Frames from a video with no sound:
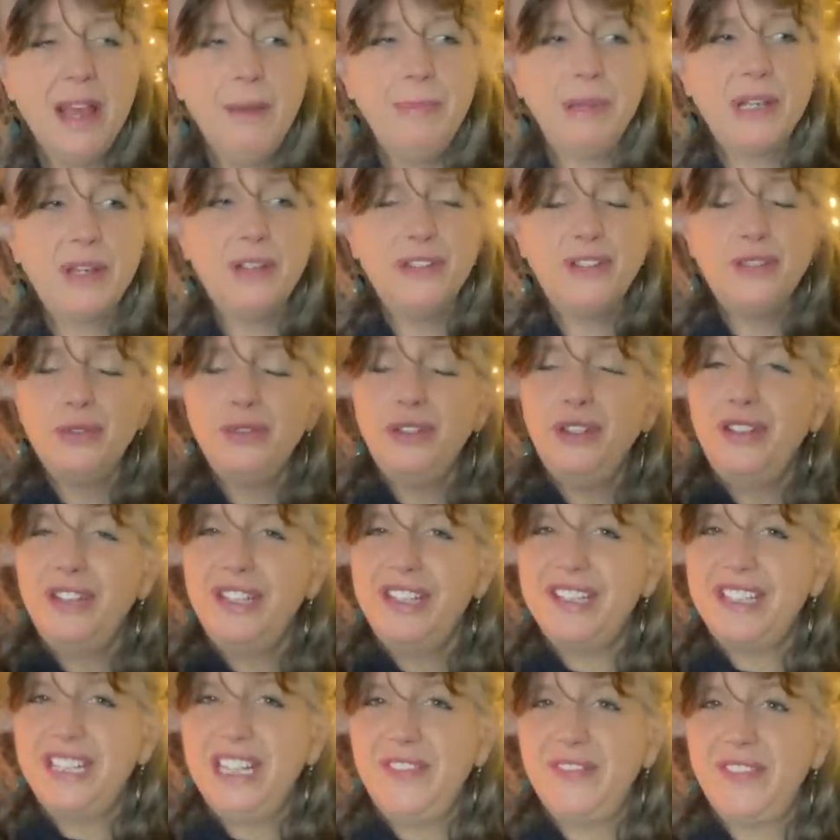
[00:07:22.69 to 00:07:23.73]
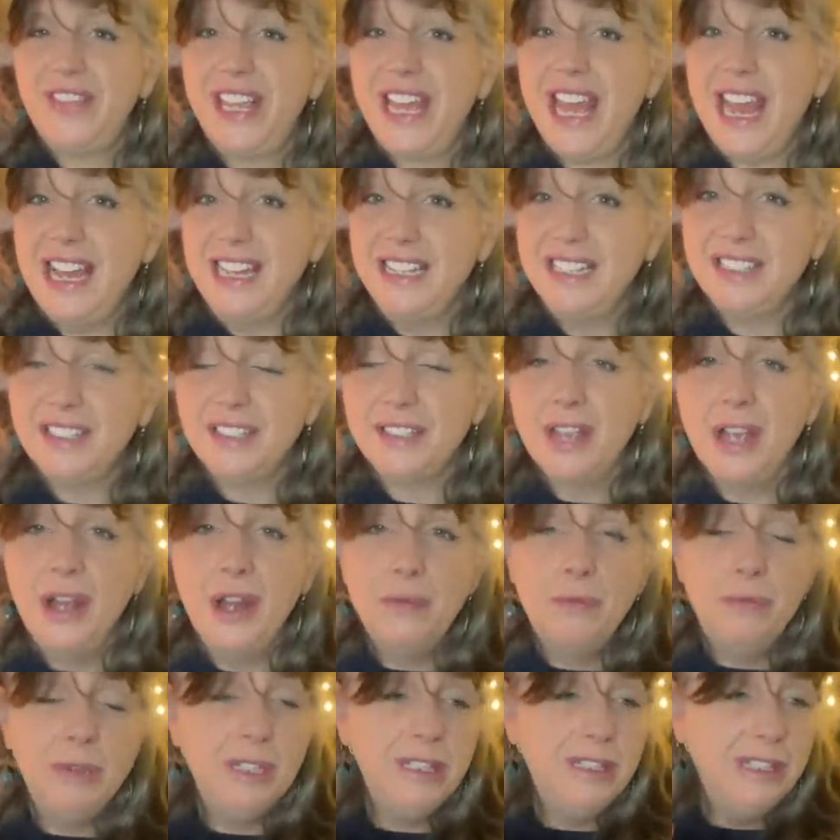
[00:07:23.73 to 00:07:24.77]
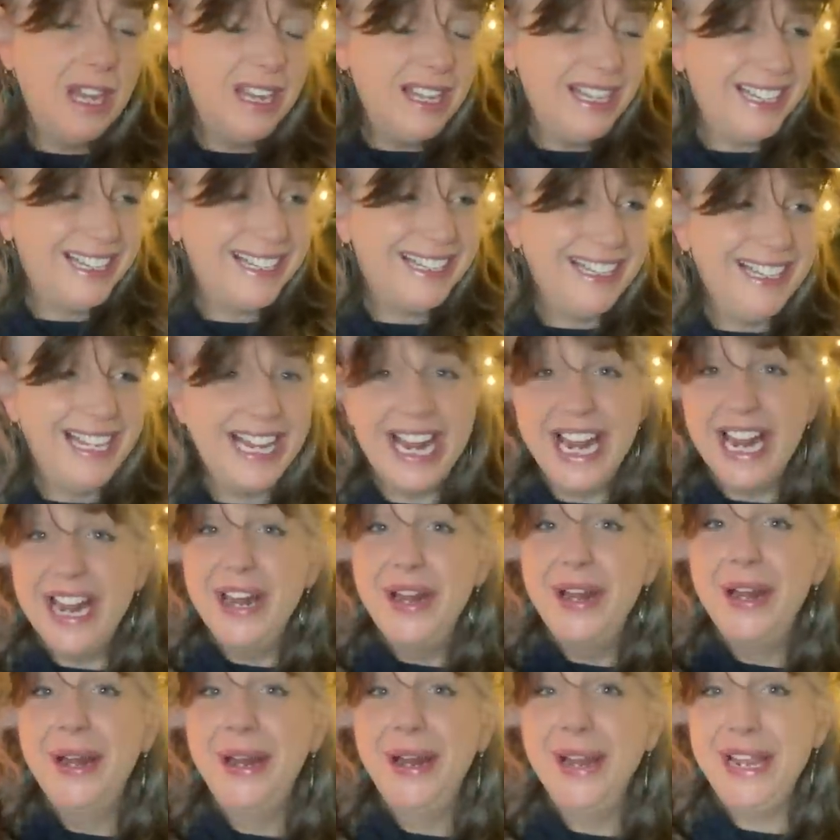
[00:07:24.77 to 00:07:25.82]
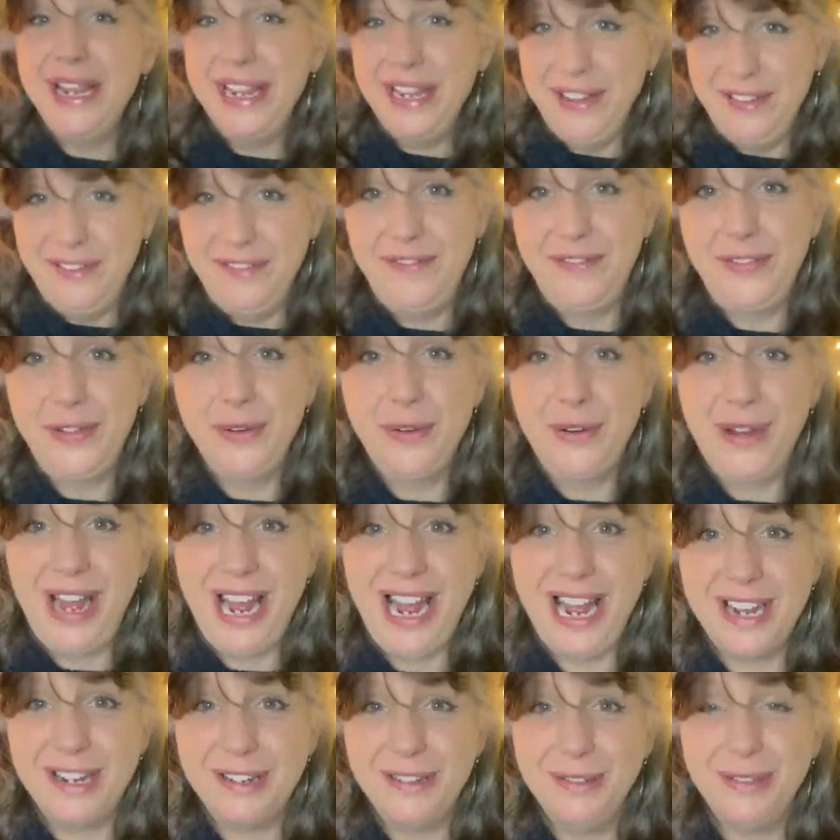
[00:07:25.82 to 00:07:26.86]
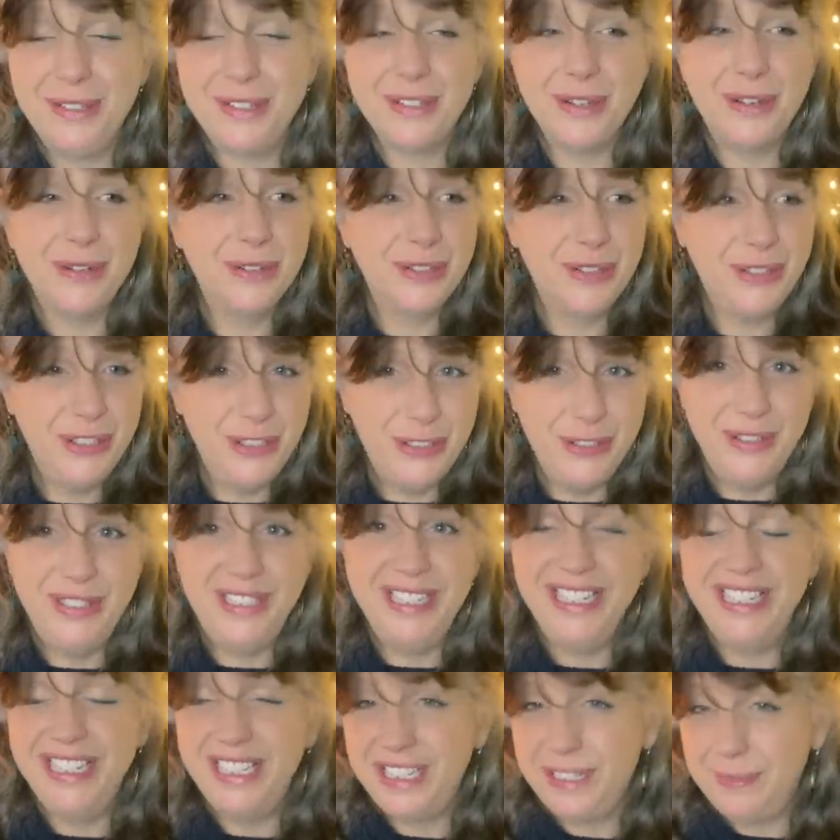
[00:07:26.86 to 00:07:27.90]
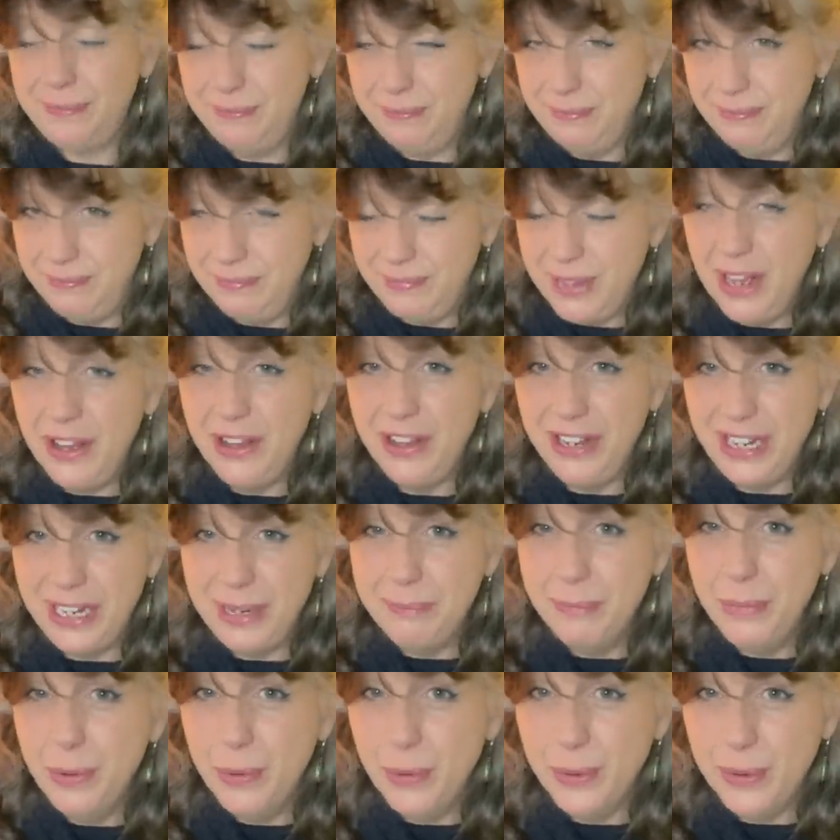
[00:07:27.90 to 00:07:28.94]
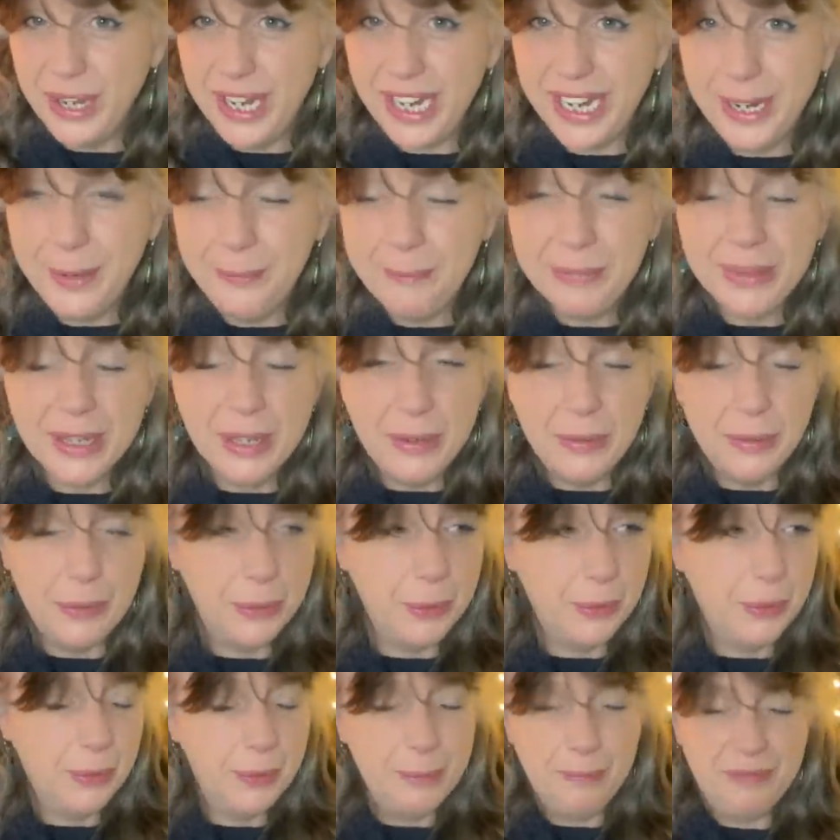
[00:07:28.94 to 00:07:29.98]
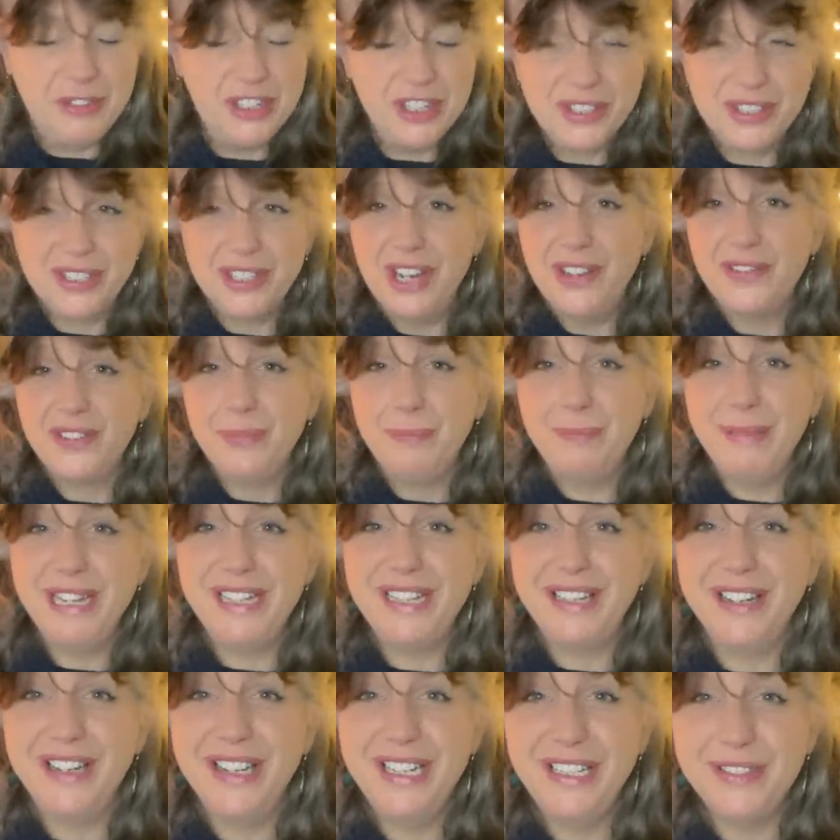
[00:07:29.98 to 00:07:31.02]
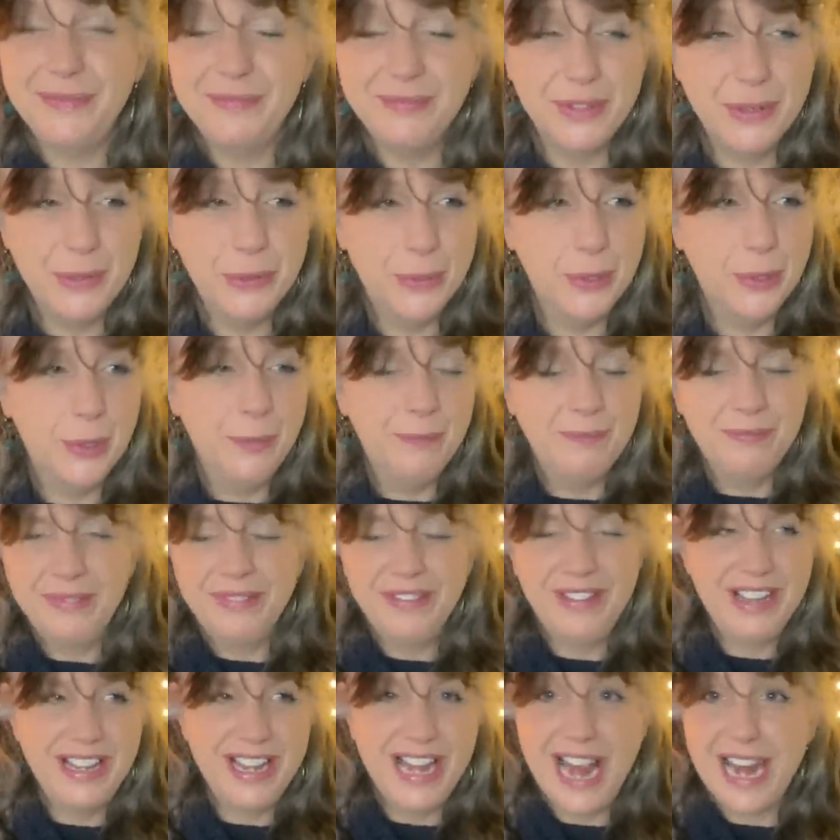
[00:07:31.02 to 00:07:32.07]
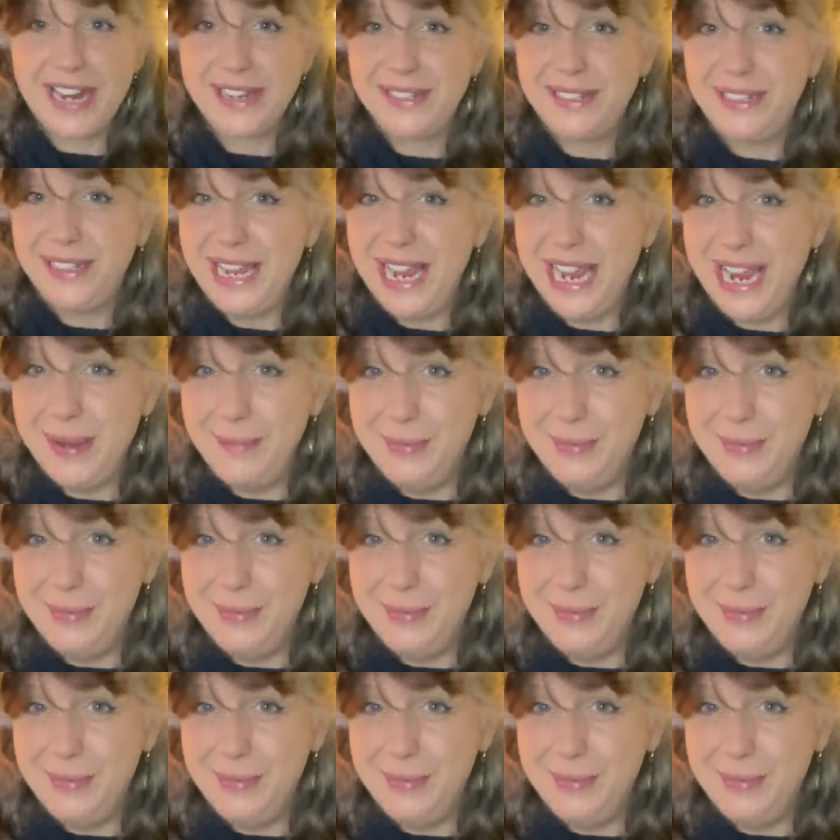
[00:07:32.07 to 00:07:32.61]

because your New Year's Eve guests will likely leave your house on New Year's early morning or just after midnight or the next day